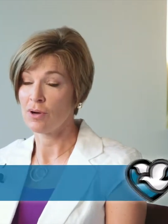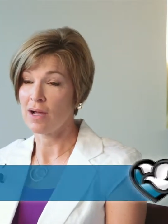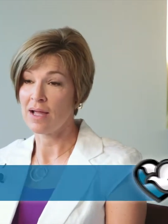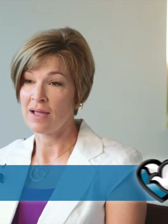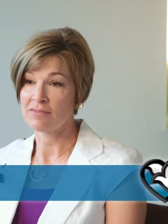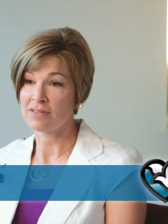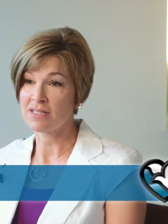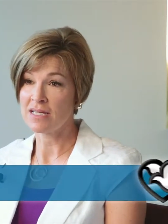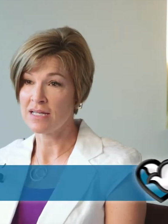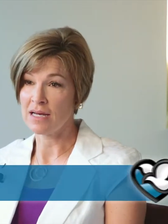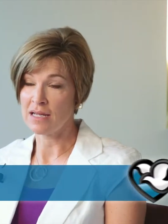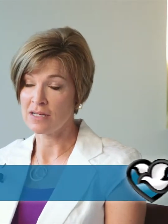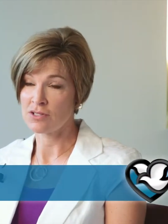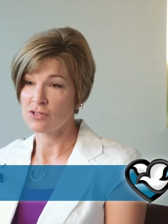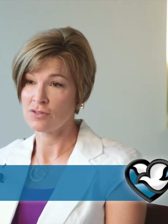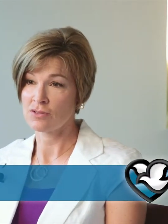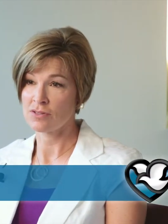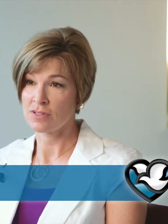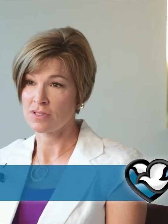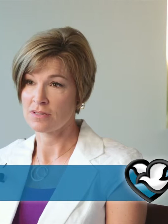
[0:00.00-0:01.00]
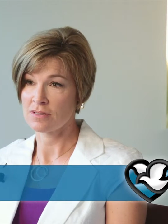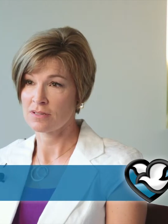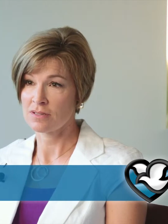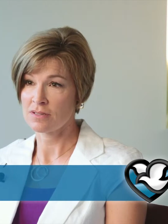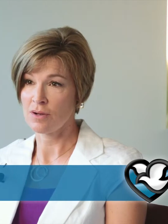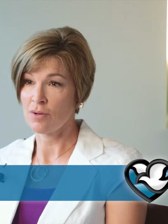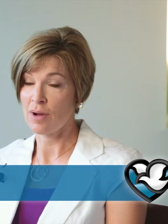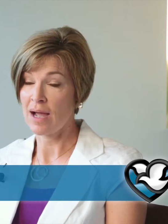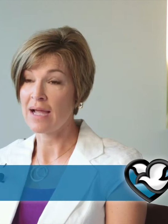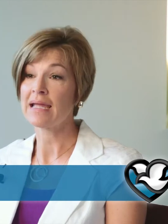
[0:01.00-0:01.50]
I have teenagers, and
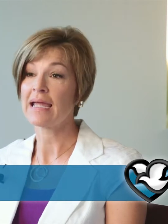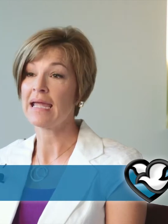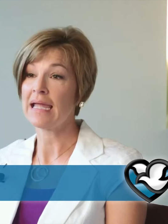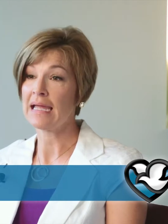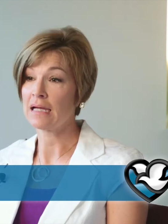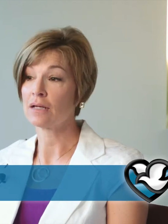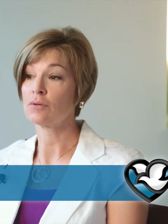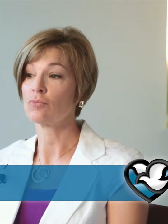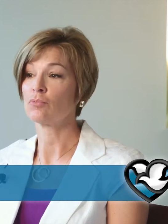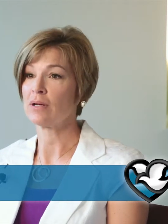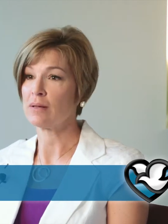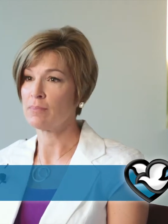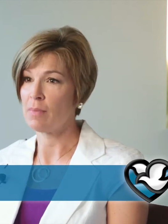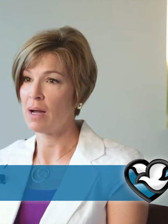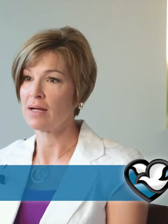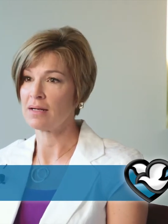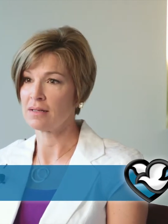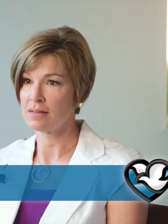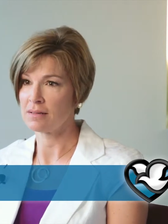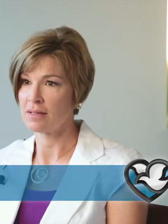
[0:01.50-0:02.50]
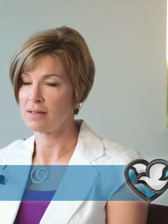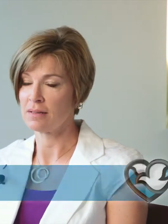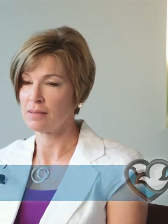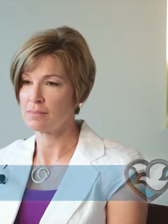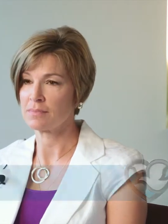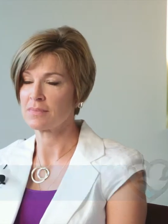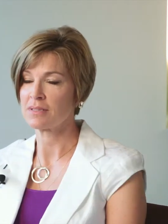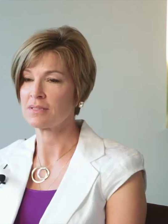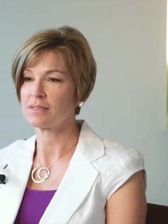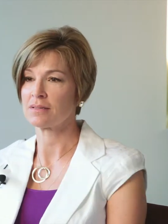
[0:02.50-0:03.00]
so I can remind
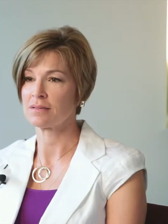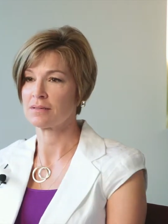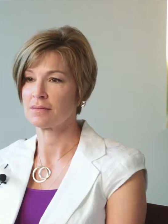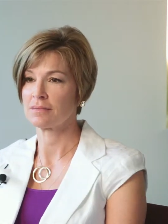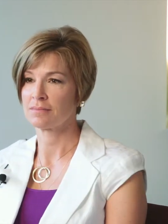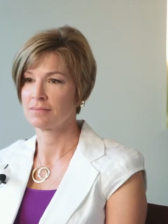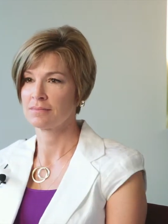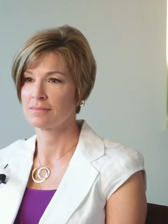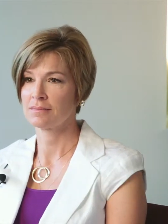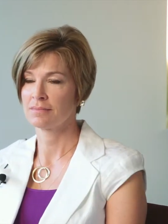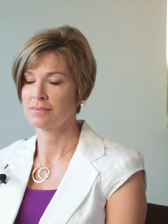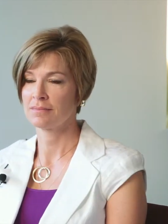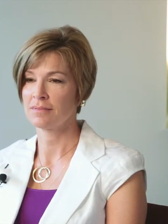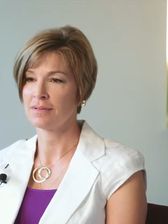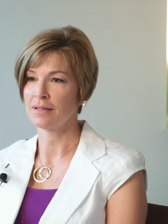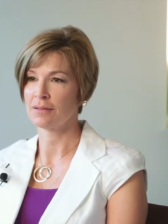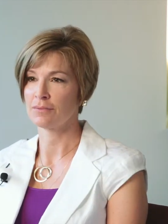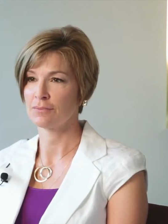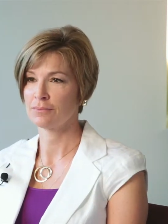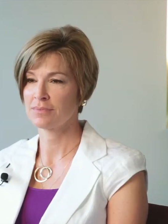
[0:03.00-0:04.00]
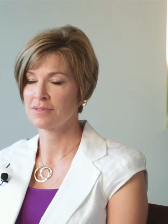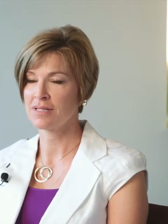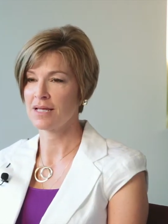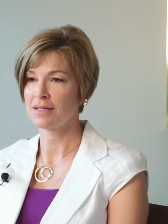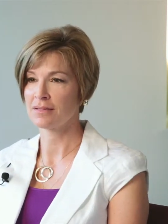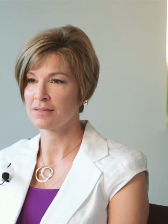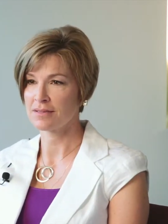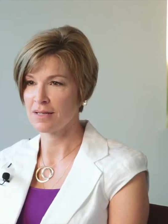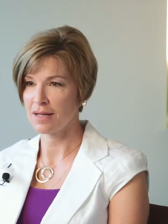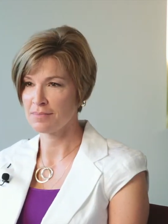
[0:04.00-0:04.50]
them to, you know,
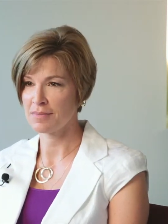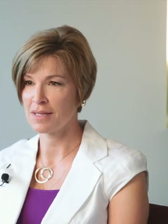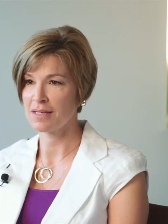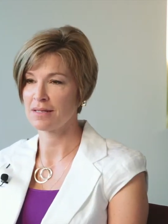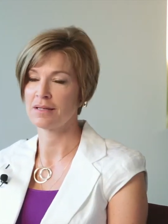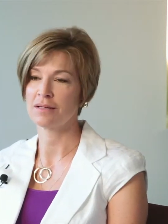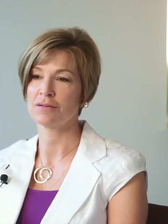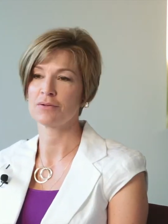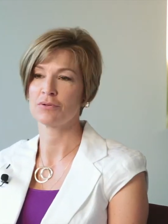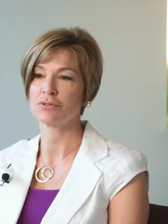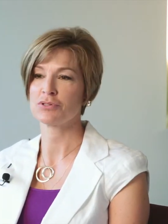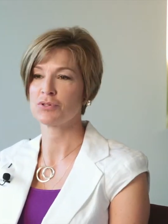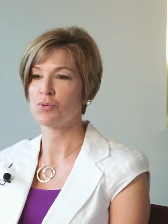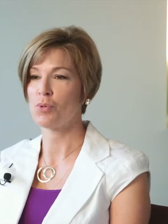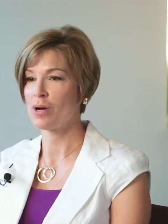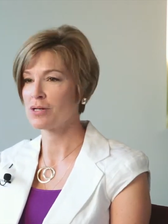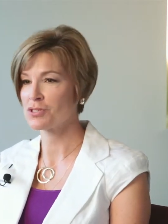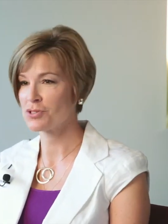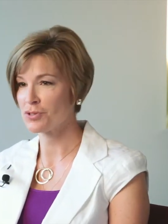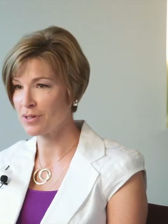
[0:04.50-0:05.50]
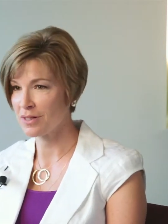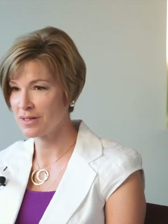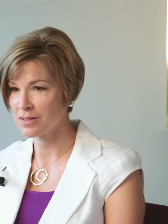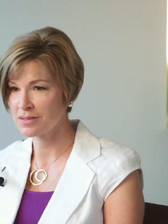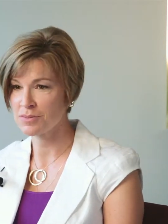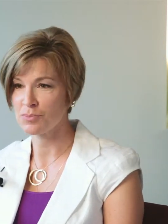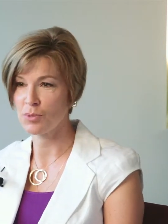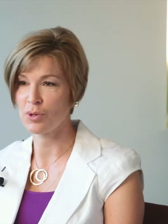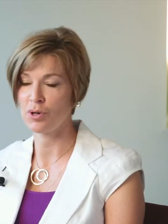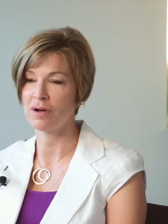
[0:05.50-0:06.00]
take the time they need or to wash their
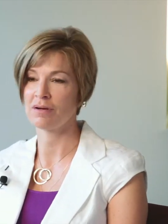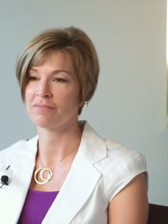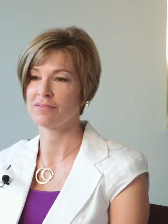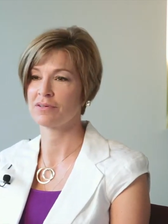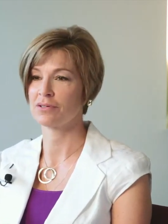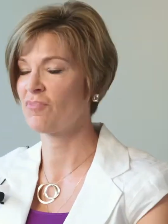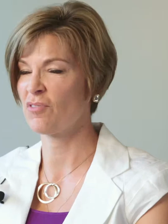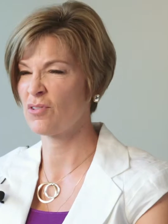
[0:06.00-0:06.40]
hands more often.